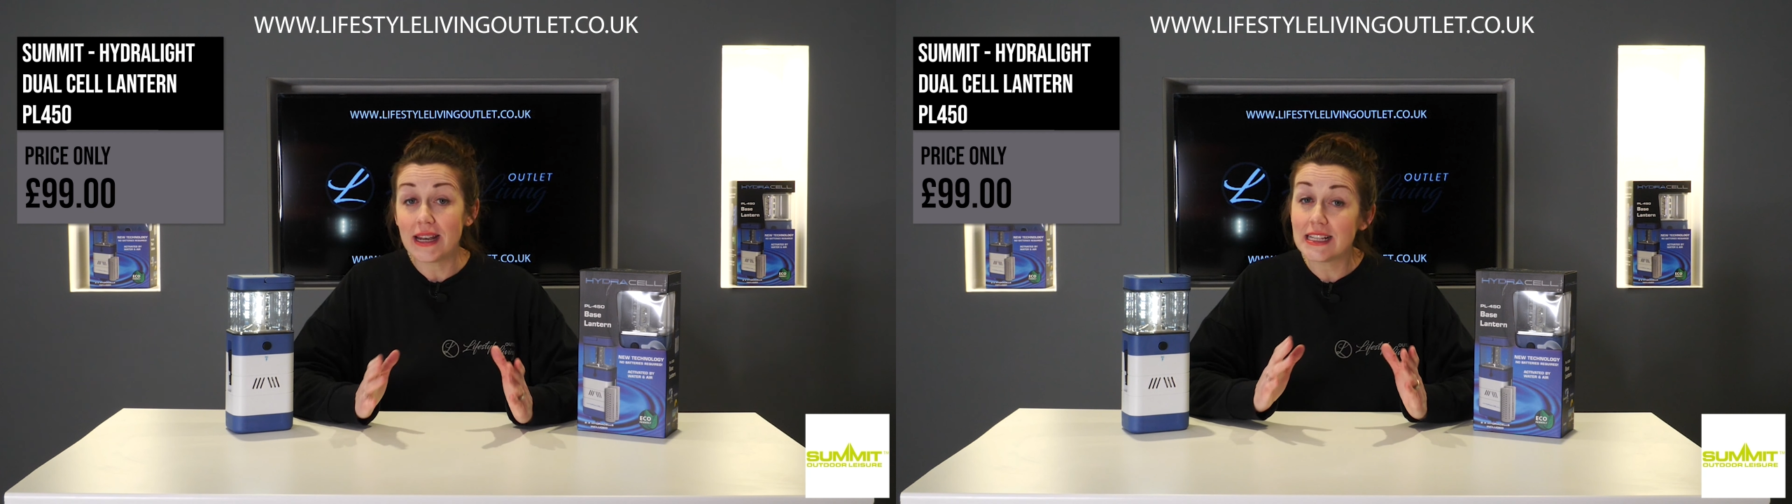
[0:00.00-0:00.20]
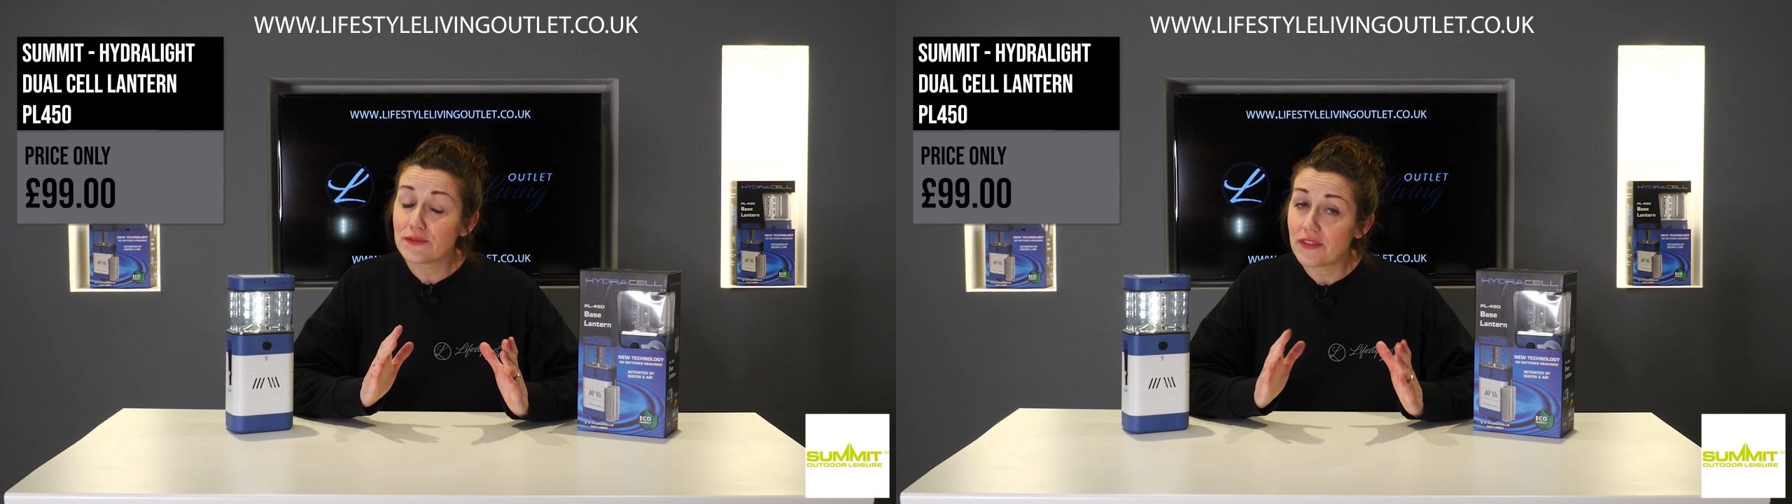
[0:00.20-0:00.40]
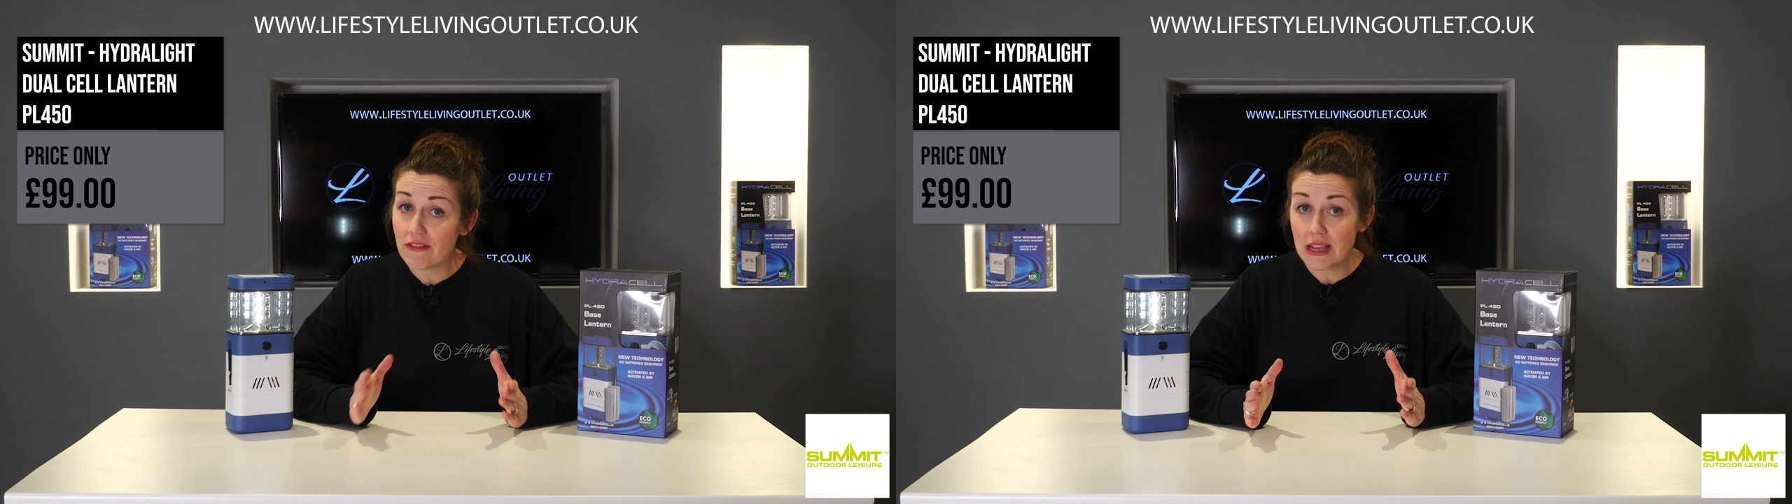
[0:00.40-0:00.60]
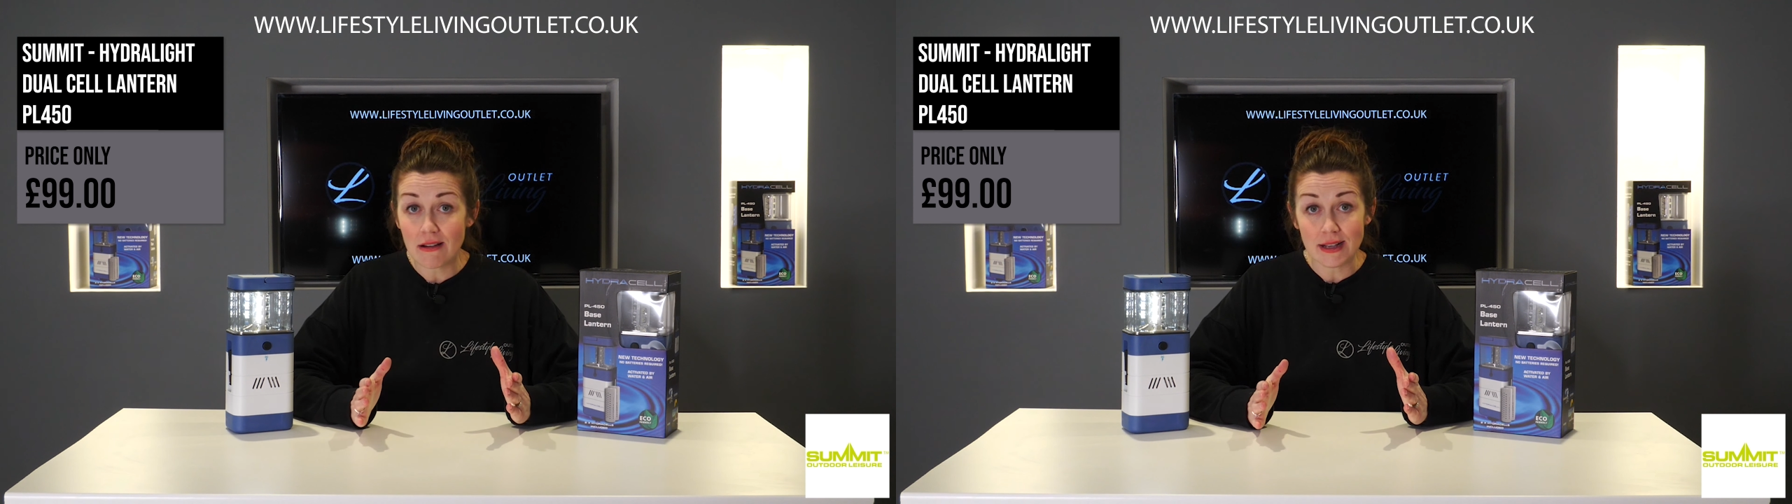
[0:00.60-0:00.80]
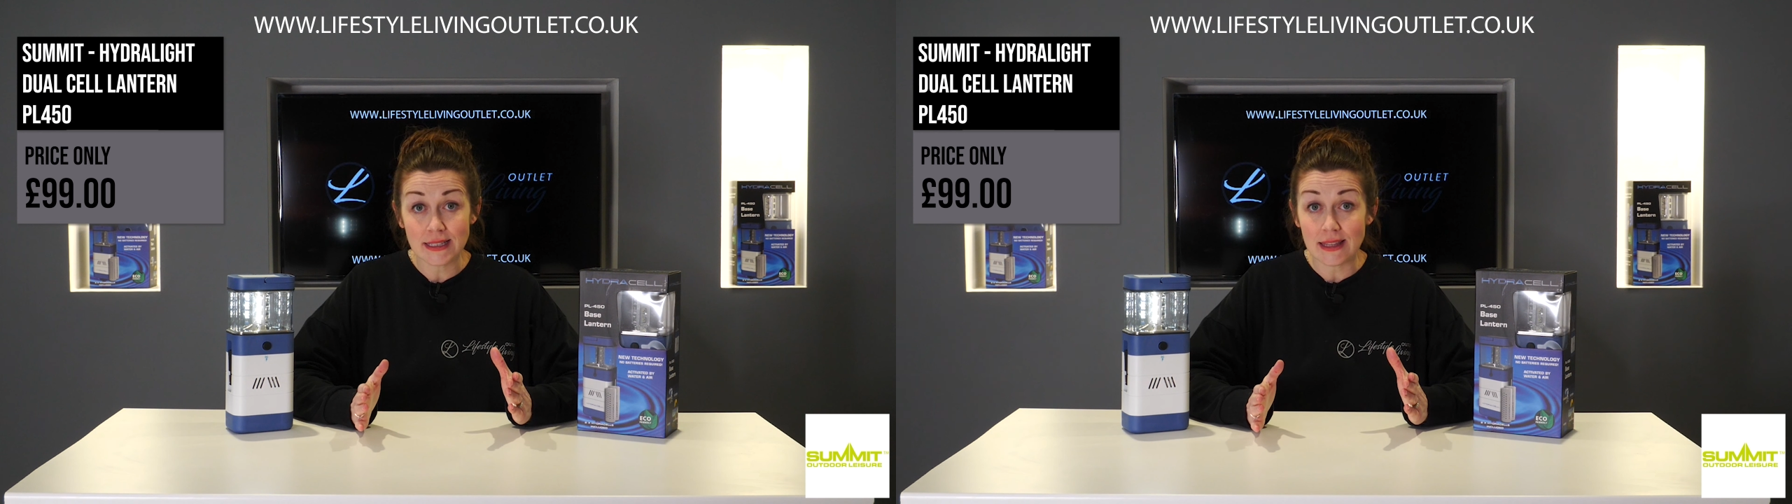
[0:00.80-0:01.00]
and it's very
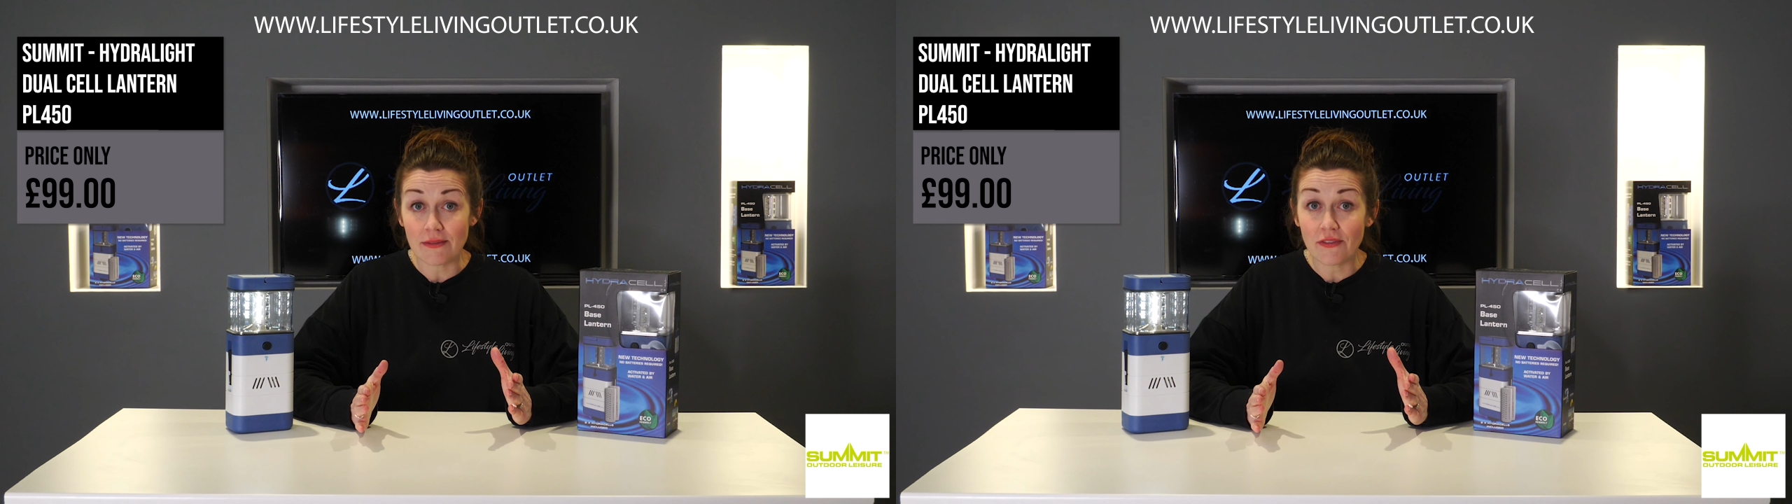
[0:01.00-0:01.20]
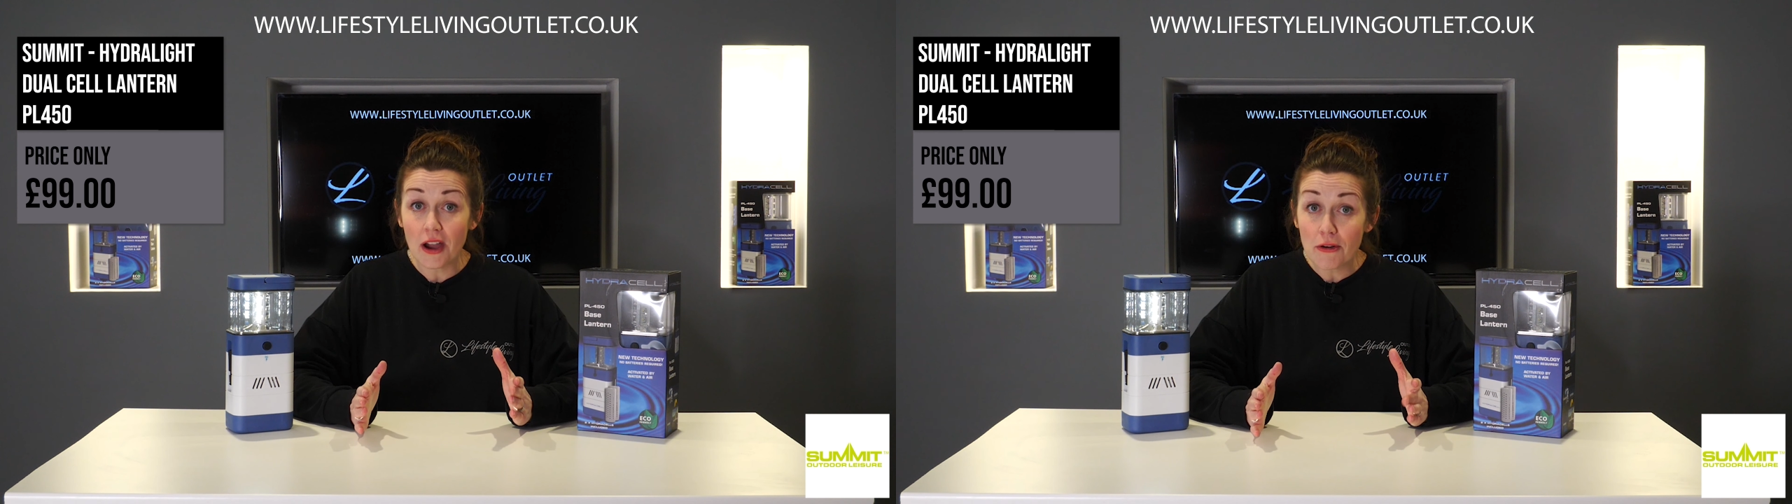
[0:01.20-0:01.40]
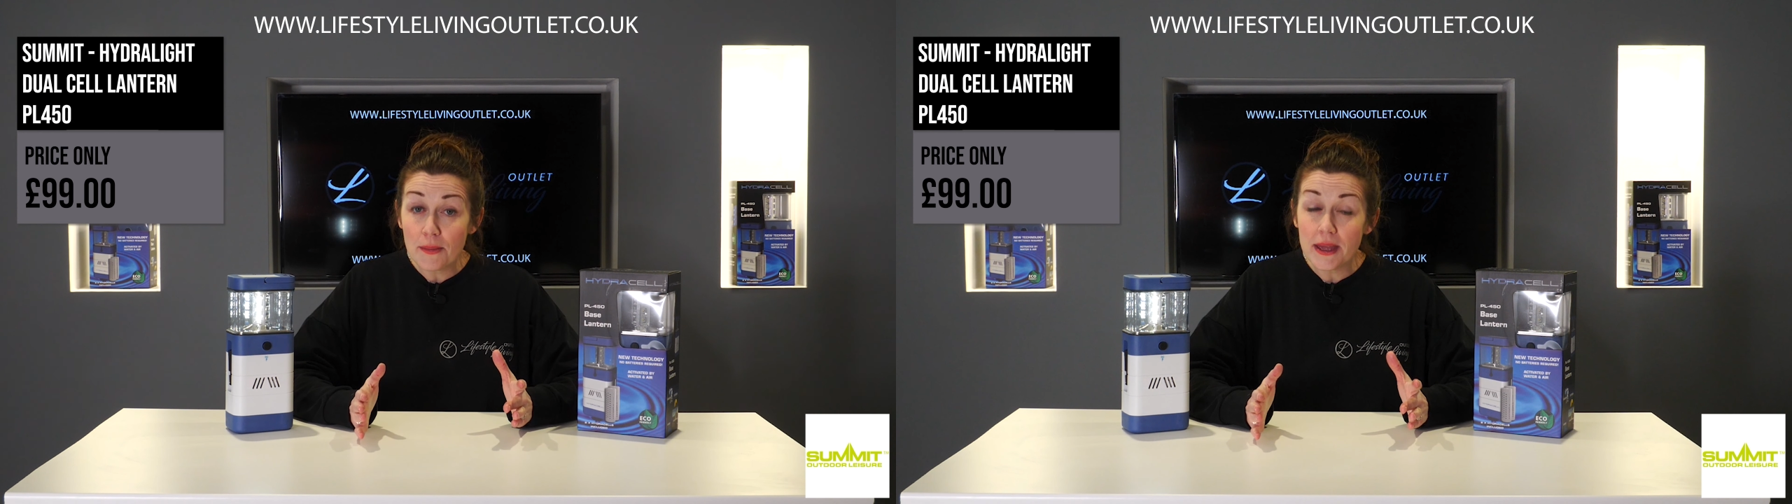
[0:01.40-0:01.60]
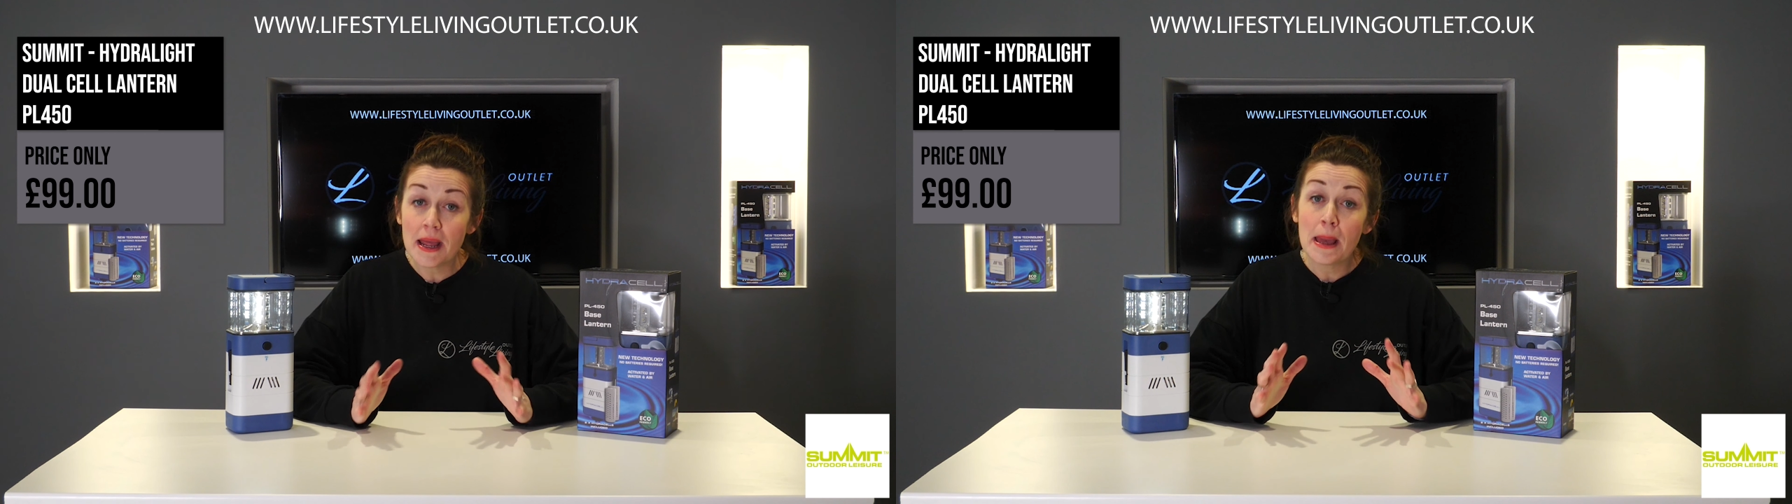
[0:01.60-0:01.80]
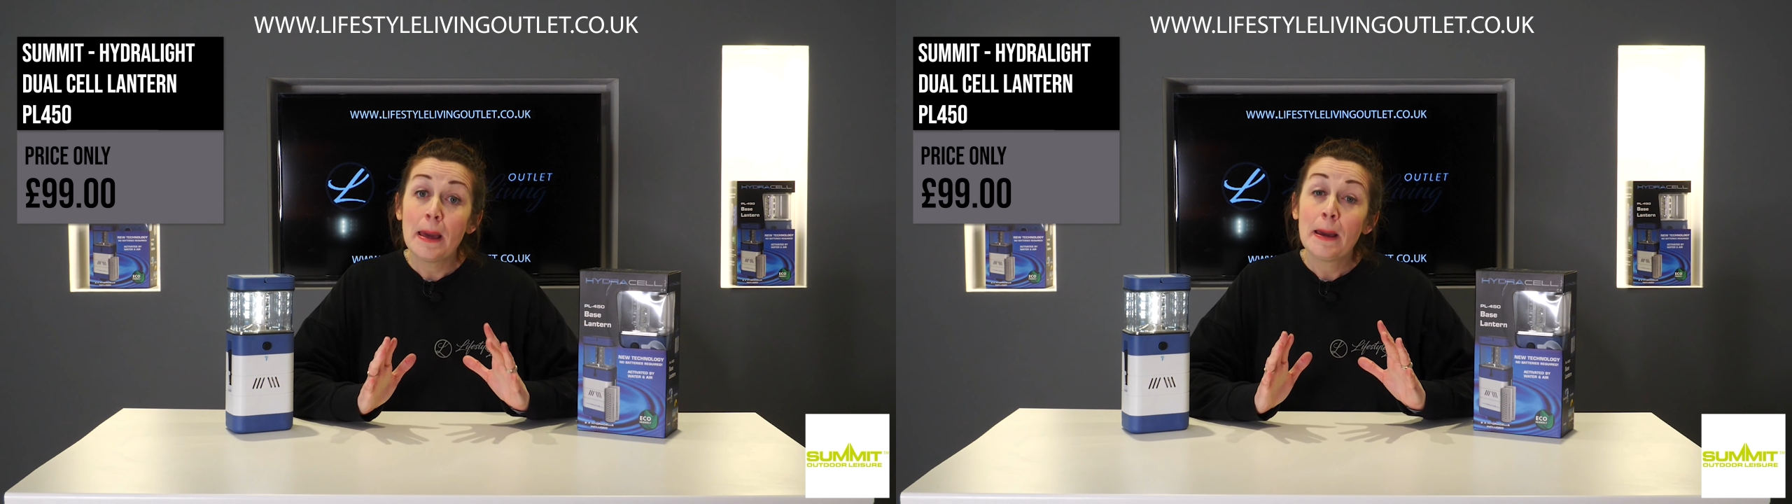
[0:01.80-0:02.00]
kind to the environment,